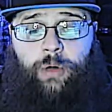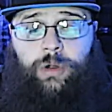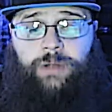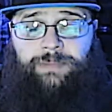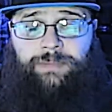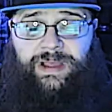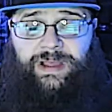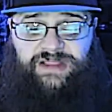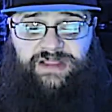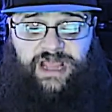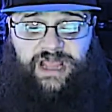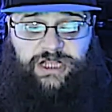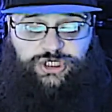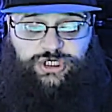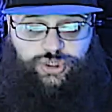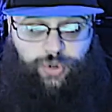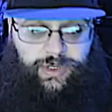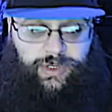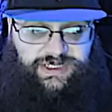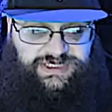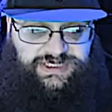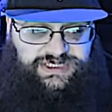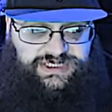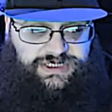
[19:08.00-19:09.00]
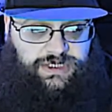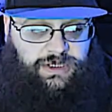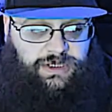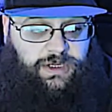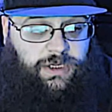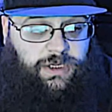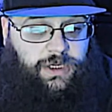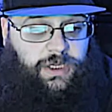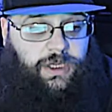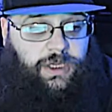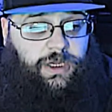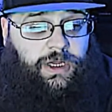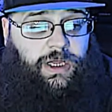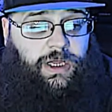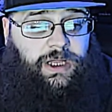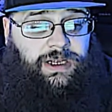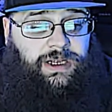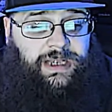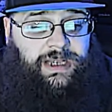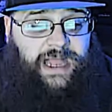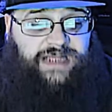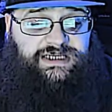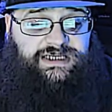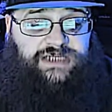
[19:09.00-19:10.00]
to make that choice.
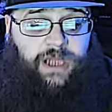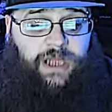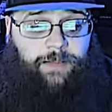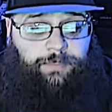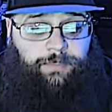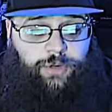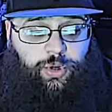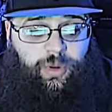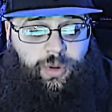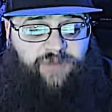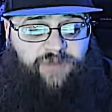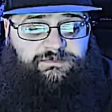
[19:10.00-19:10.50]
Next up, you have